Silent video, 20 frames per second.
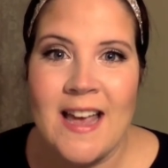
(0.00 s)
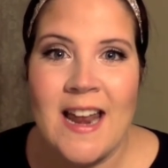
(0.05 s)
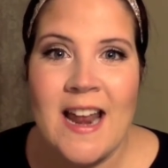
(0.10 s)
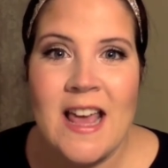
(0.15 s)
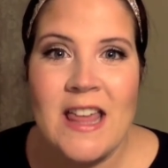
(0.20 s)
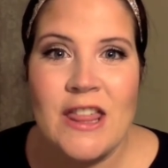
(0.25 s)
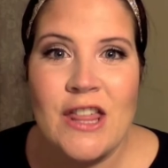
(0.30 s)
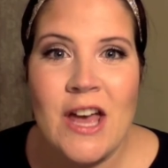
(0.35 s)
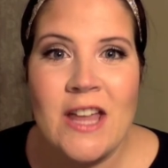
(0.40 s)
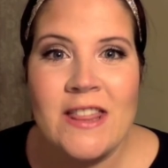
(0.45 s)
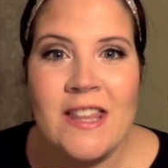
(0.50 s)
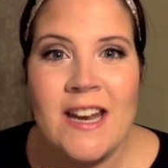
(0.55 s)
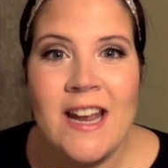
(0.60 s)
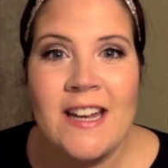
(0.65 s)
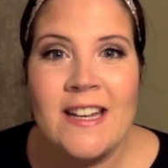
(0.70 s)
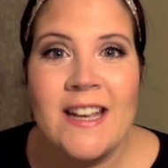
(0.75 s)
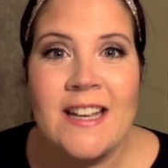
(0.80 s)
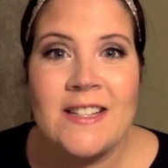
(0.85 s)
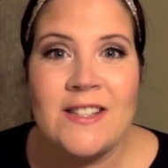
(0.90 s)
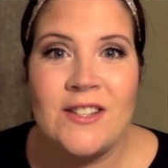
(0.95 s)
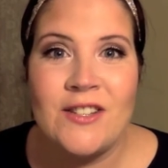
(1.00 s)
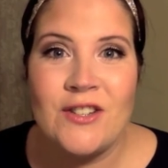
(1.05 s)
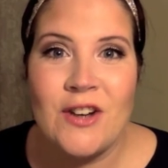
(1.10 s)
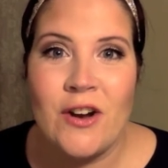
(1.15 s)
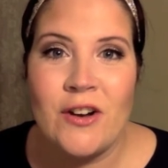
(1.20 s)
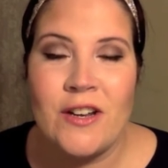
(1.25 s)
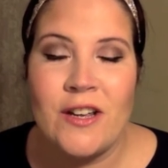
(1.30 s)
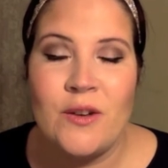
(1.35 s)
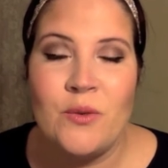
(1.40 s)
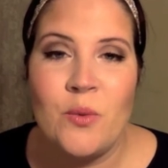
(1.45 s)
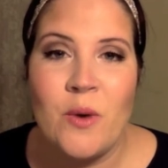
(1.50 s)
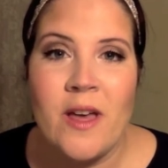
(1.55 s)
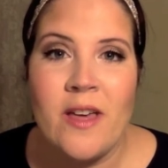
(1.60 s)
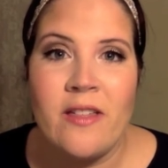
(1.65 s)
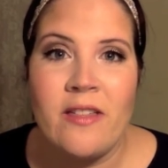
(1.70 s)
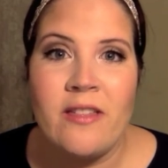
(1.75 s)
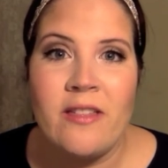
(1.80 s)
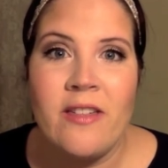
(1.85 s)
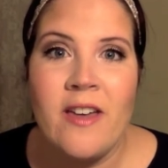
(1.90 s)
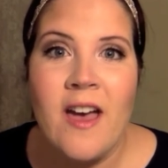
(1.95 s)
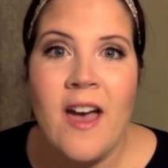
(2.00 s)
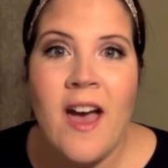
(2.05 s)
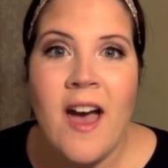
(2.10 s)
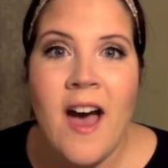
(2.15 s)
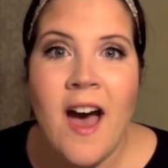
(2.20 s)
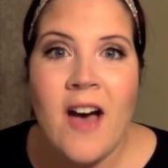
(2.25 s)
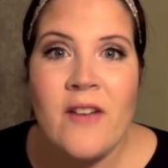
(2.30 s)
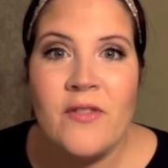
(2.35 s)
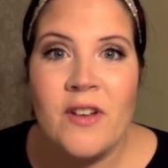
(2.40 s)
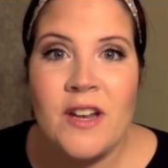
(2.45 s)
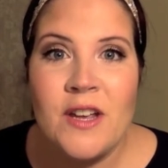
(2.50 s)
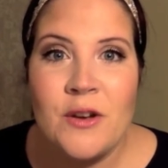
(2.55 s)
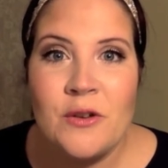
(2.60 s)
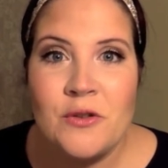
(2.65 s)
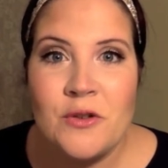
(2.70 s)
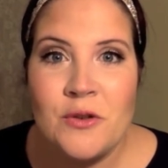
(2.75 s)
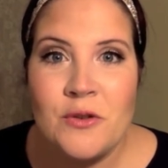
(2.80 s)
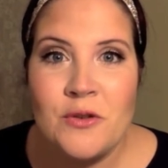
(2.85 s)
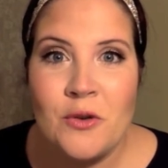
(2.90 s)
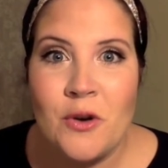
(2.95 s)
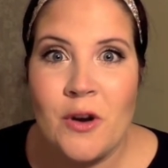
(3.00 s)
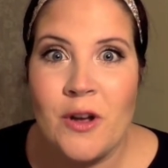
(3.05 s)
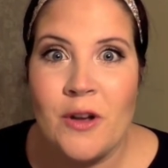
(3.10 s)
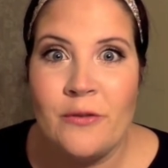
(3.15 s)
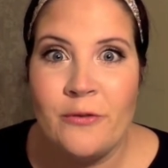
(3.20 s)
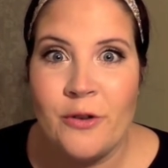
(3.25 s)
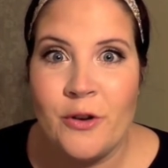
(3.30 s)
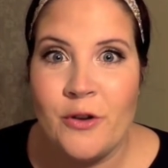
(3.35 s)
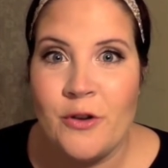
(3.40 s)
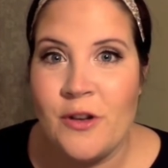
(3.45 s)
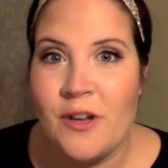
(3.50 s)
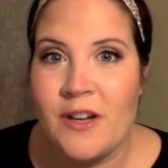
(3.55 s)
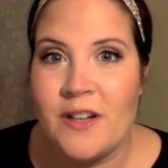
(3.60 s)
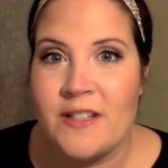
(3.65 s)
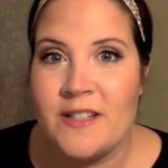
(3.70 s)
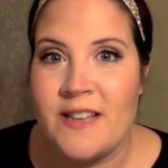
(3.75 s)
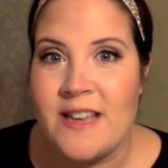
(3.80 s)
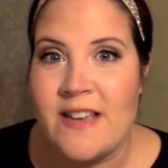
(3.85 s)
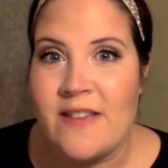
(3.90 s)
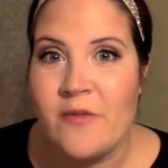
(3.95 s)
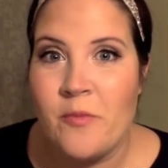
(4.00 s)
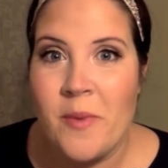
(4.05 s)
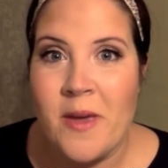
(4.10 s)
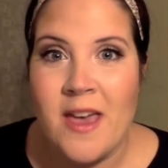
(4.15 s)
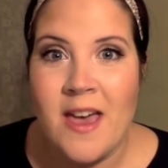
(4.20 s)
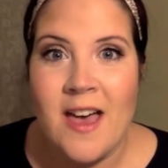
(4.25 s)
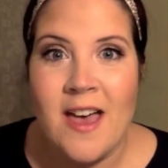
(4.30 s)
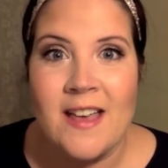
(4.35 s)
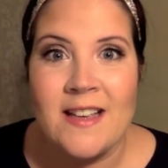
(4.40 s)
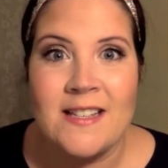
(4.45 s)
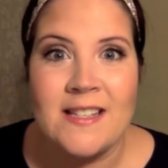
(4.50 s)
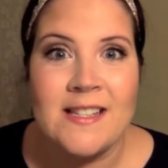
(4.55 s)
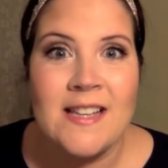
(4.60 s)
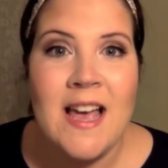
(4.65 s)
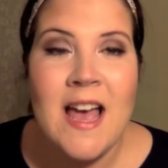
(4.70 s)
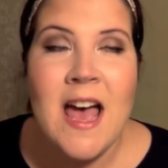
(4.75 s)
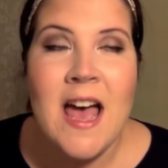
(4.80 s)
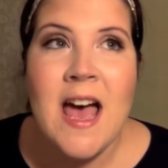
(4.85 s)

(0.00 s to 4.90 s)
And I thought that I'd get started with a video tutorial for New Year's Eve because